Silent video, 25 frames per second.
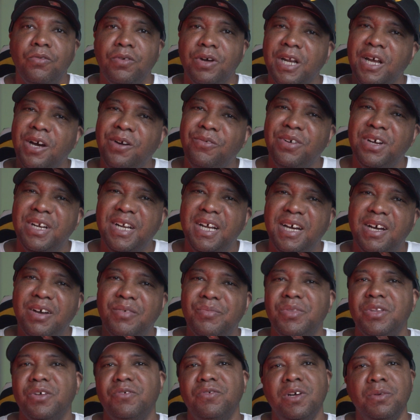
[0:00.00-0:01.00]
What up, what
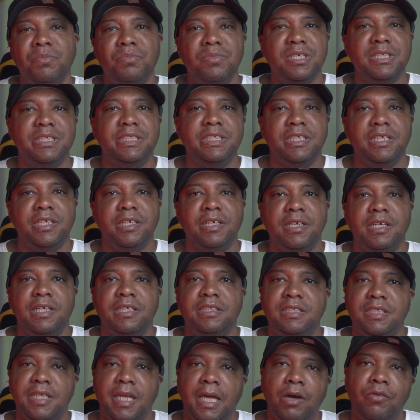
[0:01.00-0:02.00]
up? Winbush here.
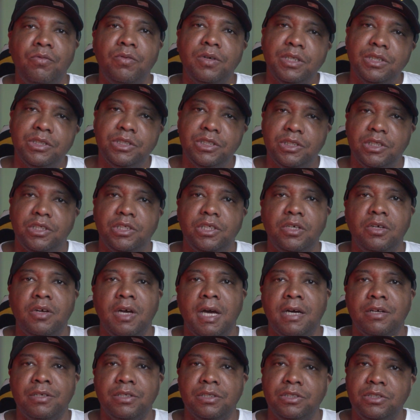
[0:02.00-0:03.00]
And today I want to show you
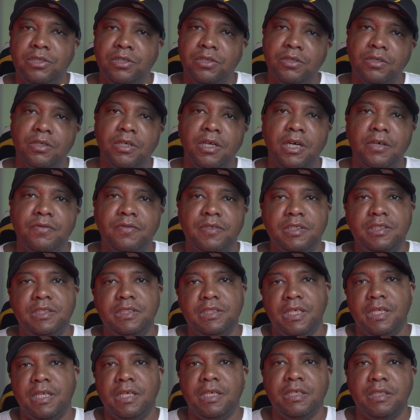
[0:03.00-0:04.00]
how to turn off the
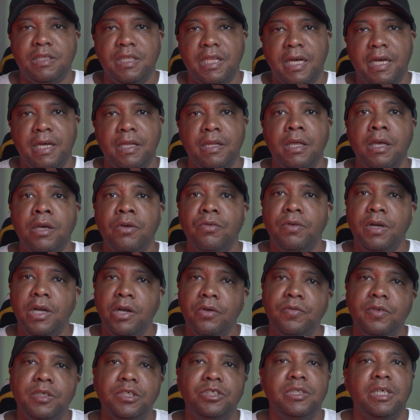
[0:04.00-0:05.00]
setting that
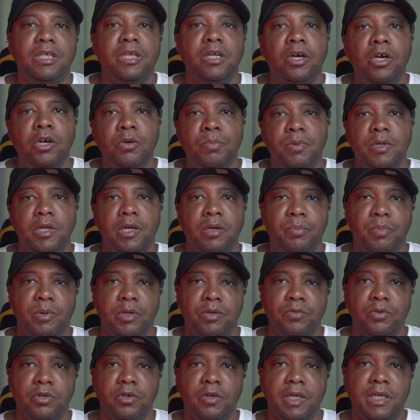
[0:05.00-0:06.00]
whenever you try to open up
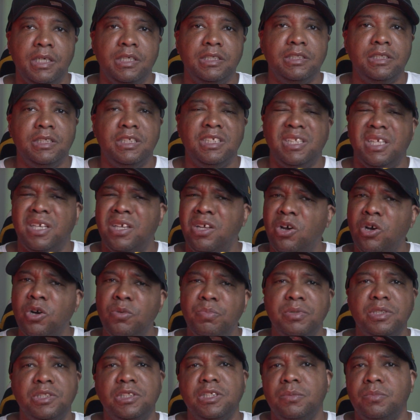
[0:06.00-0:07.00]
Unreal Engine, it
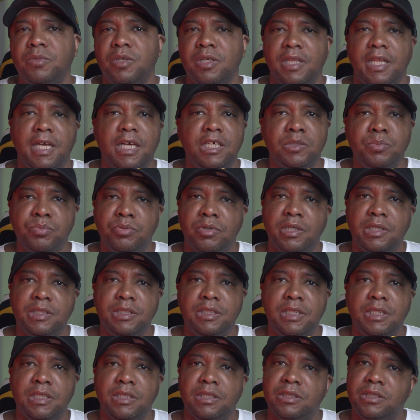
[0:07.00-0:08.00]
opens up your last
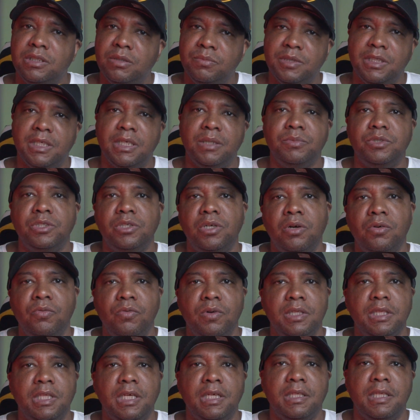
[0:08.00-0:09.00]
project. Sometimes you don't
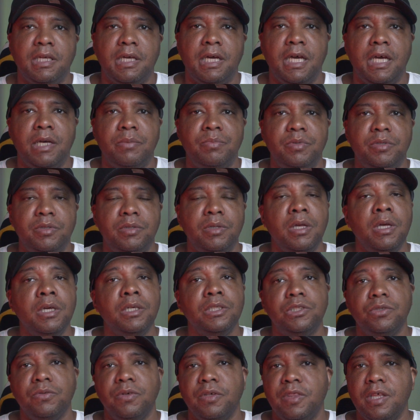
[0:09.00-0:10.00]
want that to happen.
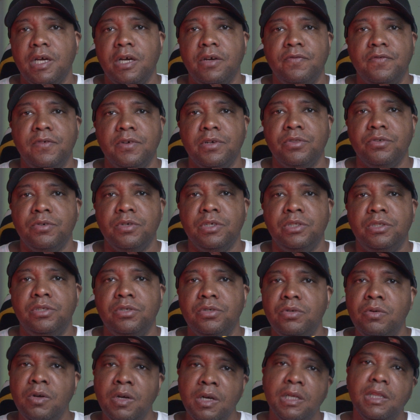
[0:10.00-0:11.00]
So without further
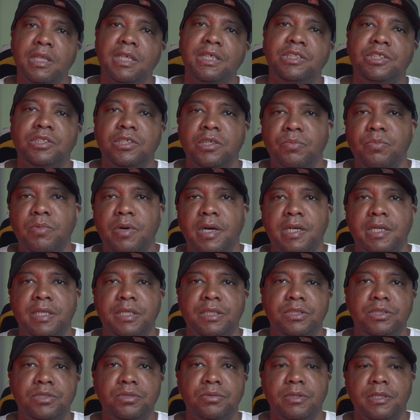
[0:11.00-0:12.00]
ado, let's jump right
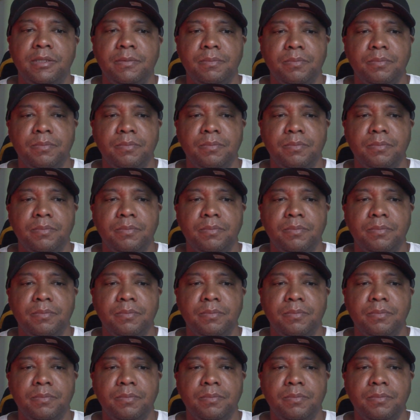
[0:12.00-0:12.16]
into it.